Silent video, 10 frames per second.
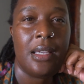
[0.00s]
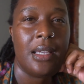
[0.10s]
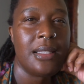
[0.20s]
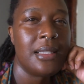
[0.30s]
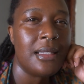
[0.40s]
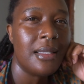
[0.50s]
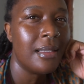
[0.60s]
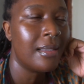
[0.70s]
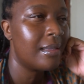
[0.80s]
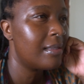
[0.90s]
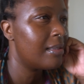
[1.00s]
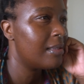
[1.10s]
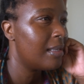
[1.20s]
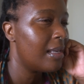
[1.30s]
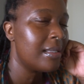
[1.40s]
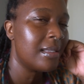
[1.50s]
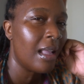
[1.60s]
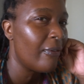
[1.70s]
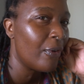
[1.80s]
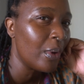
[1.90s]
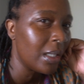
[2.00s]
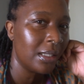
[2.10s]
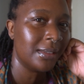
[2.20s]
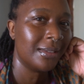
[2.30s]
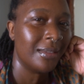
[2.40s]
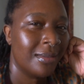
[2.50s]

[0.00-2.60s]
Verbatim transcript: it's just, it's not for us.